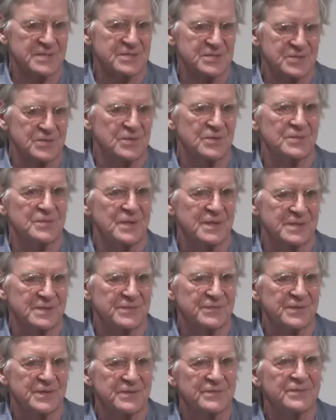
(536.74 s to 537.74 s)
as so
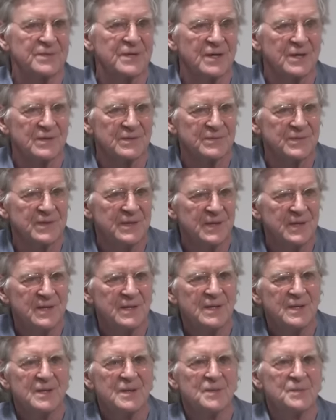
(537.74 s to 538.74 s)
wonderfully evolved.
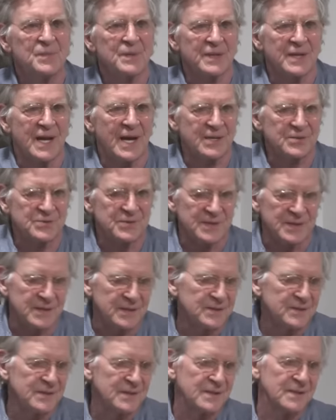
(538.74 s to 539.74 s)
But
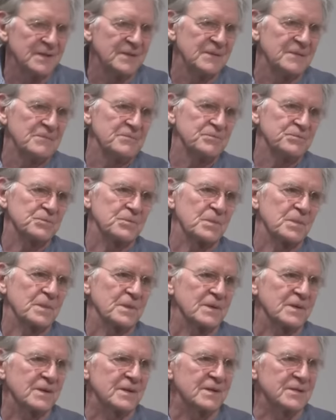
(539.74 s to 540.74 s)
actually,
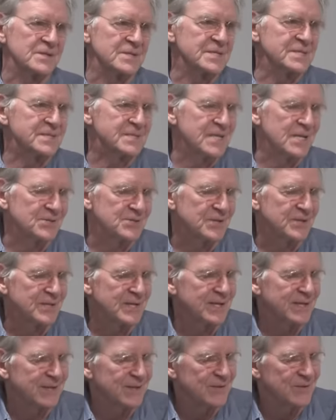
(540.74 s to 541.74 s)
there is such a
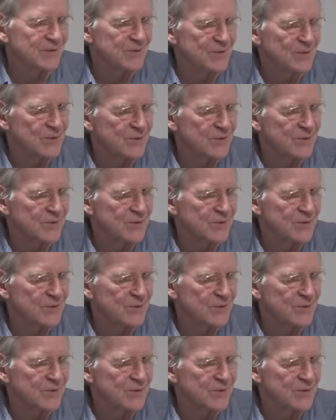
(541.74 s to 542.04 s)
thing, you